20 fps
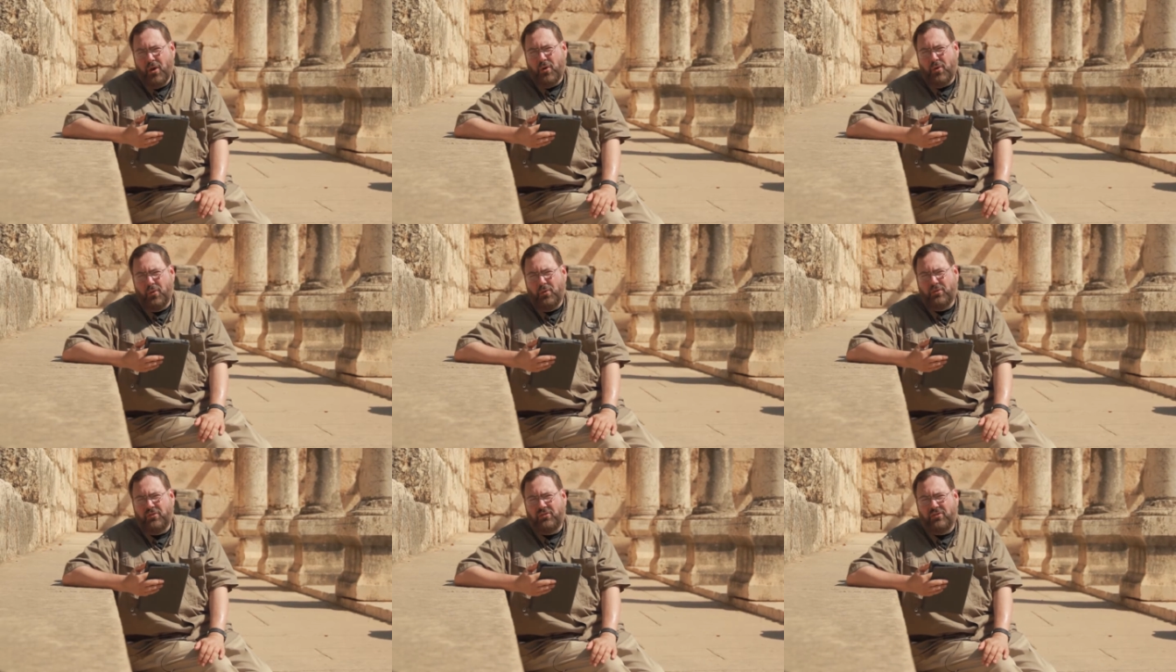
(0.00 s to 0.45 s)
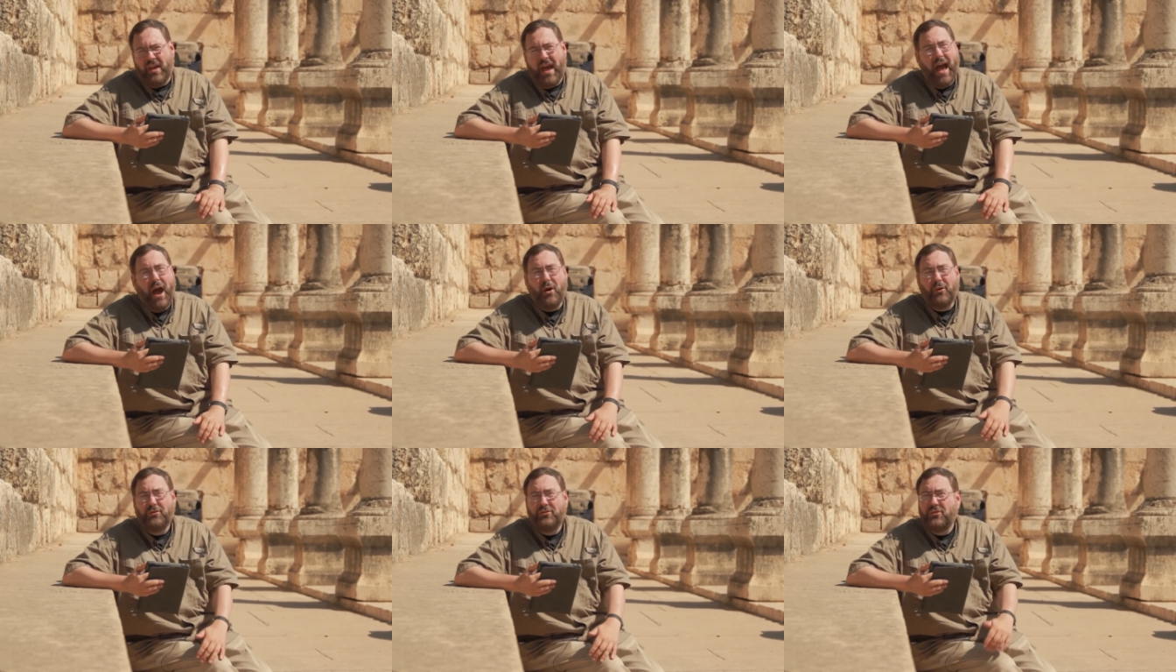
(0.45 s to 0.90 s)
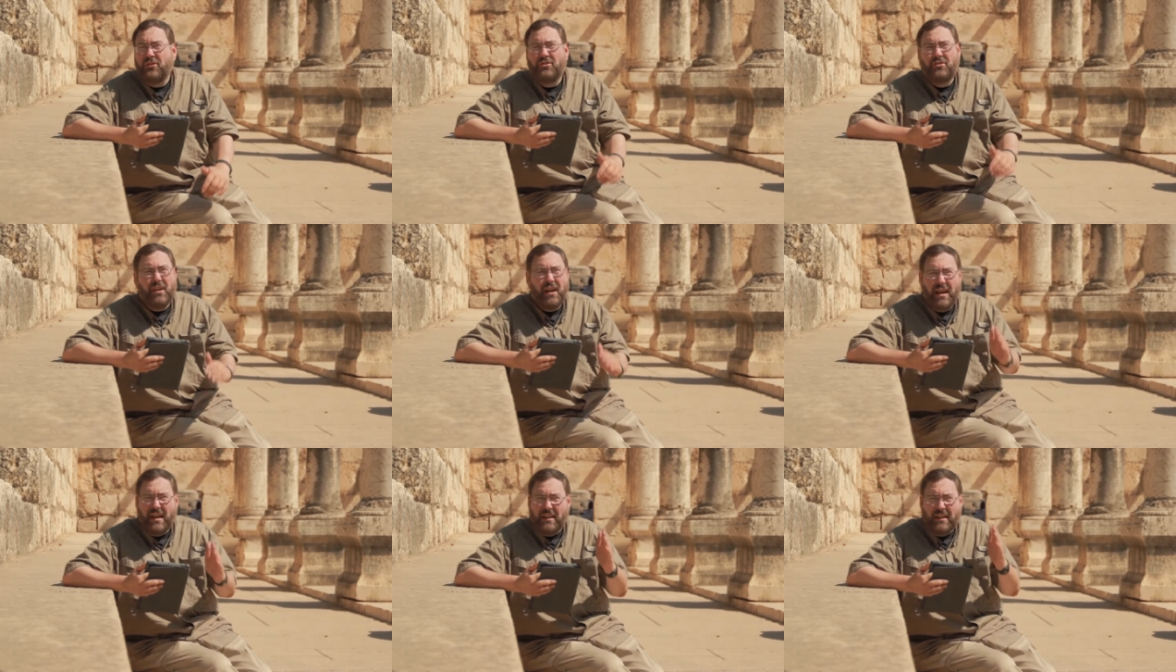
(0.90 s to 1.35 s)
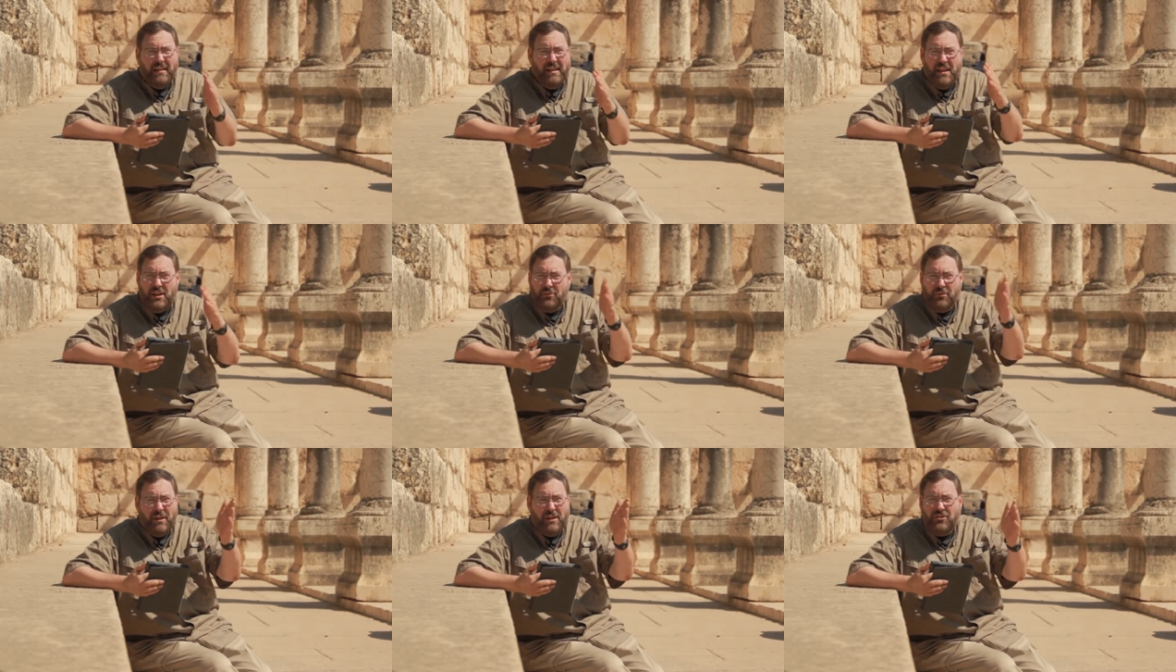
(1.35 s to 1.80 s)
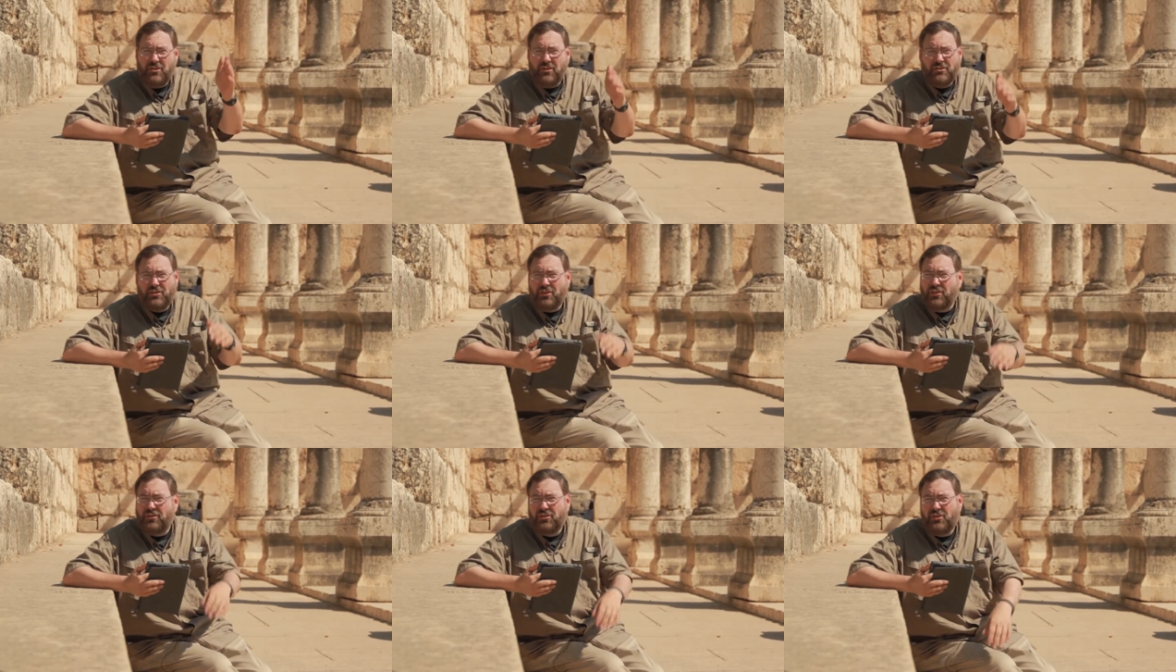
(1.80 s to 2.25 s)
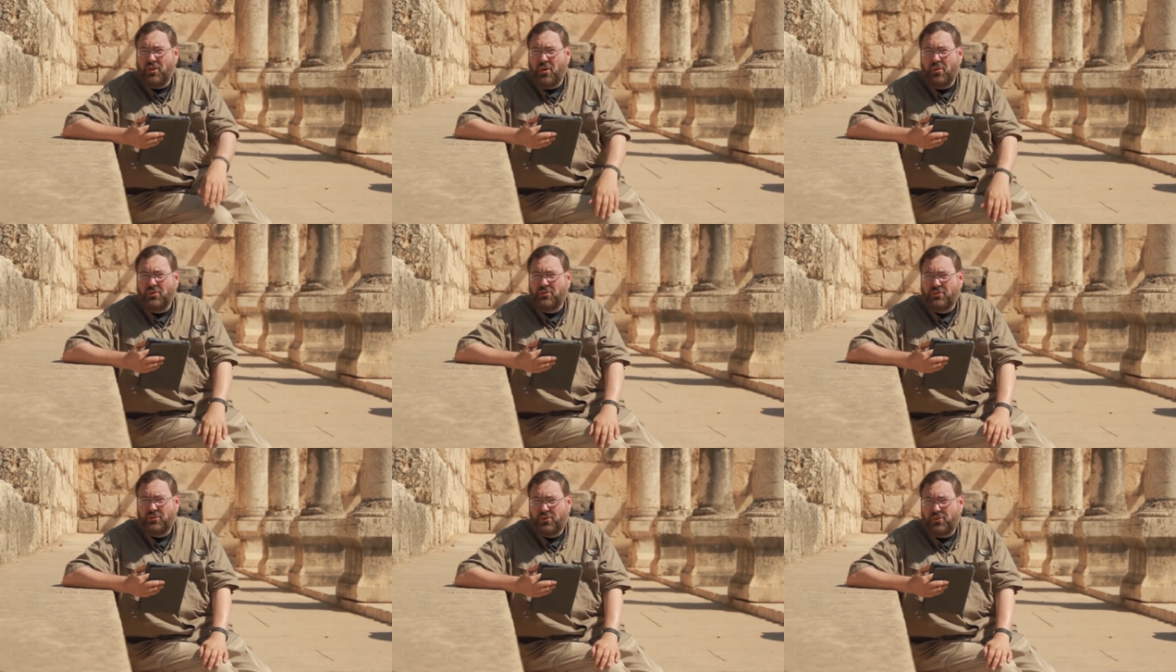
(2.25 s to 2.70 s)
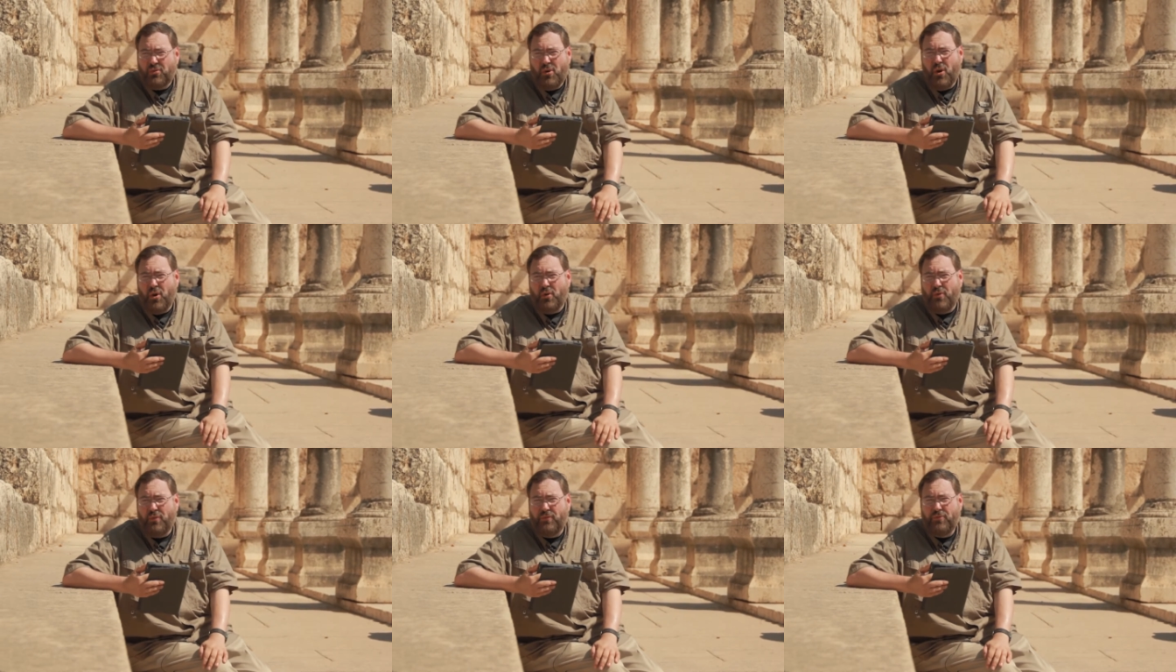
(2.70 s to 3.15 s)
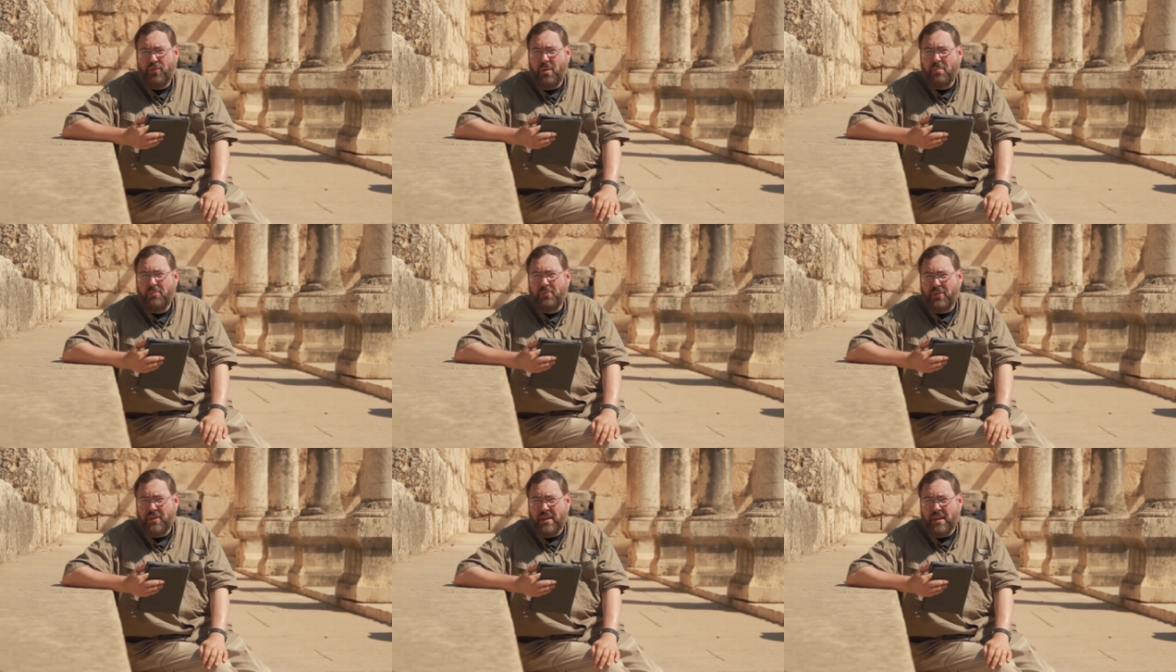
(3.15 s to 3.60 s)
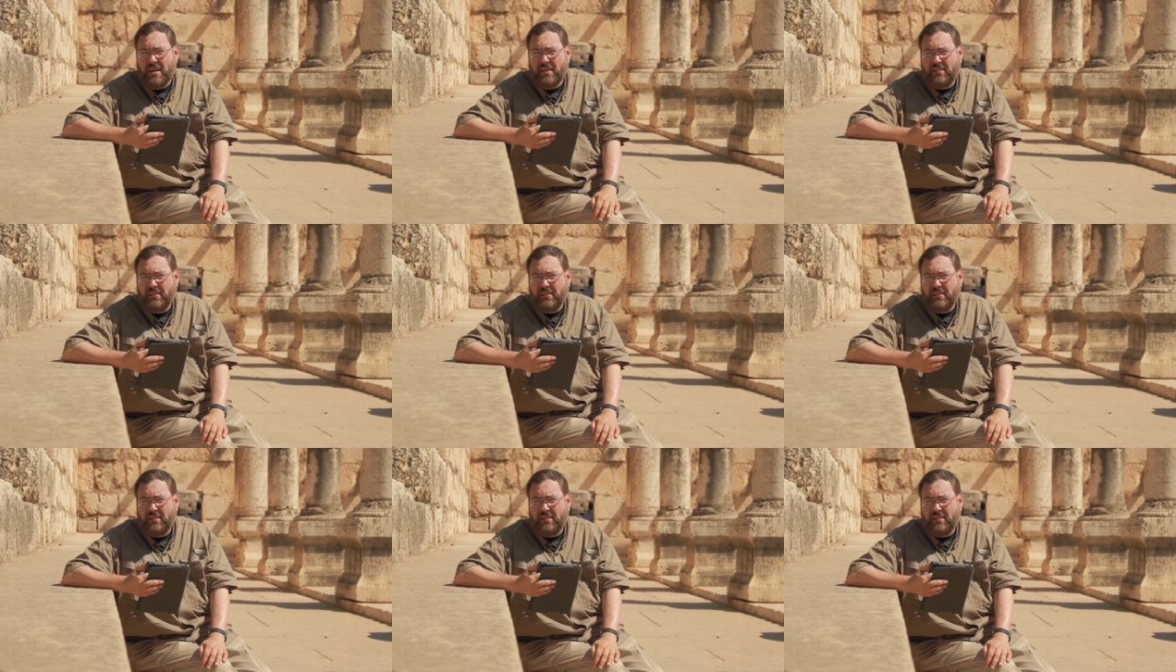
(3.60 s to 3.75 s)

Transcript: whose house is literally just a stone's throw from the